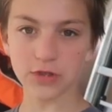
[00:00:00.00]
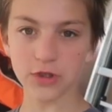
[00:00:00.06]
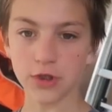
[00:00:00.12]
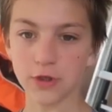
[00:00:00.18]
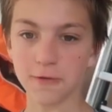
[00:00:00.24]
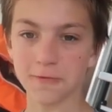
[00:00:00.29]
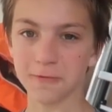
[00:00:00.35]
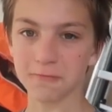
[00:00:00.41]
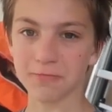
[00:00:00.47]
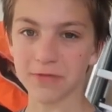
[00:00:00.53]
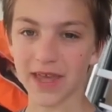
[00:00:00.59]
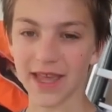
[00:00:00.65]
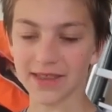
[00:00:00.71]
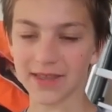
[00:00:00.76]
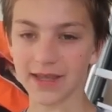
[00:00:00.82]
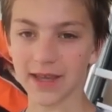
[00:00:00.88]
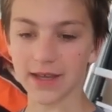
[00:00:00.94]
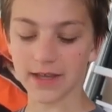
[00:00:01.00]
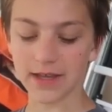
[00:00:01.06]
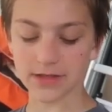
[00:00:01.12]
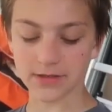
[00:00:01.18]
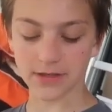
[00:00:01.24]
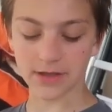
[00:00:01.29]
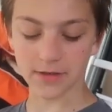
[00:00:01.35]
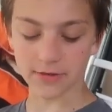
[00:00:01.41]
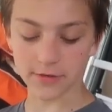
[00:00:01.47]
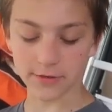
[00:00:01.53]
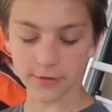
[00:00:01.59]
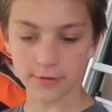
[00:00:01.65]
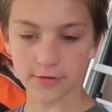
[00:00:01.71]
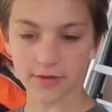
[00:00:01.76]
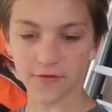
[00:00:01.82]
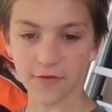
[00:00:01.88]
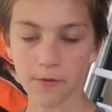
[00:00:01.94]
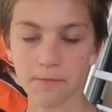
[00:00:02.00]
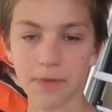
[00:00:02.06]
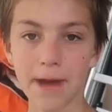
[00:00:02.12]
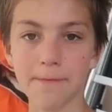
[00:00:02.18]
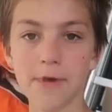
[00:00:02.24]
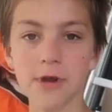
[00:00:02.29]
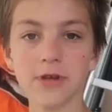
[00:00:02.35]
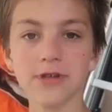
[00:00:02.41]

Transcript: to plant it because they're two different peppers.